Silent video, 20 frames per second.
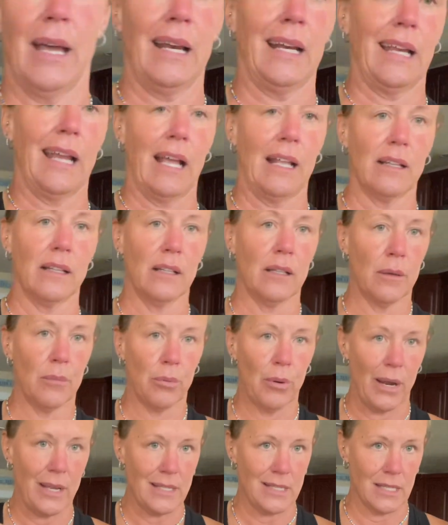again, the
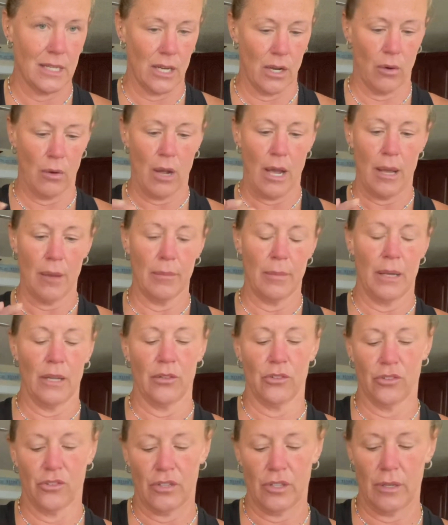price did go up,
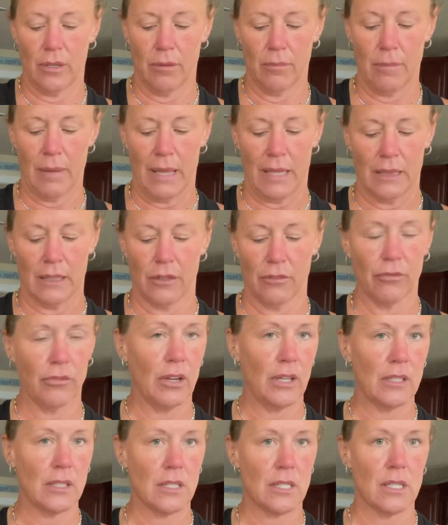and she made the
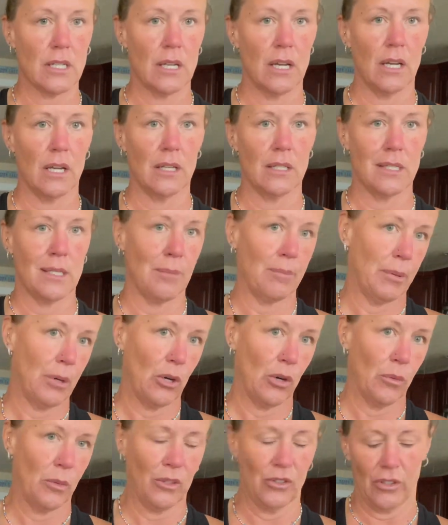front
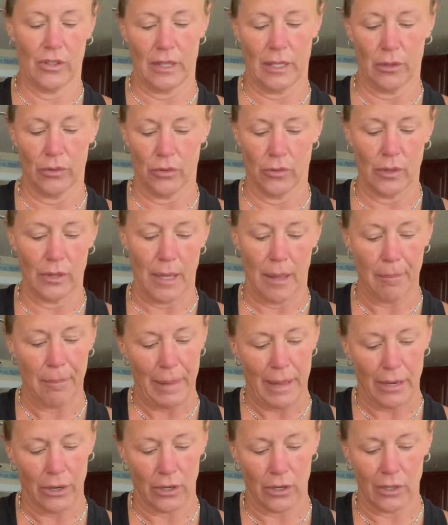zipper, which I think was a lot
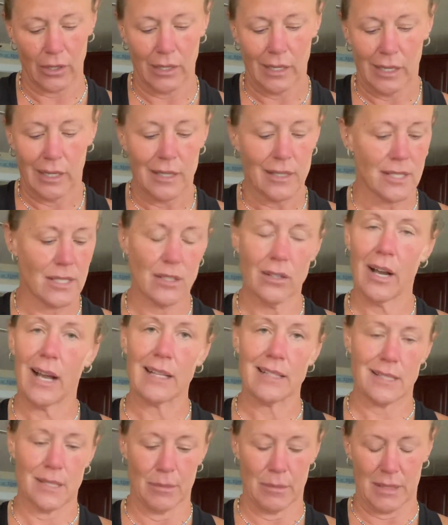better. Still
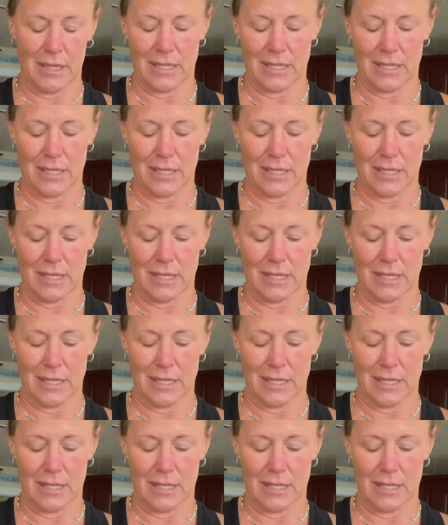had some of the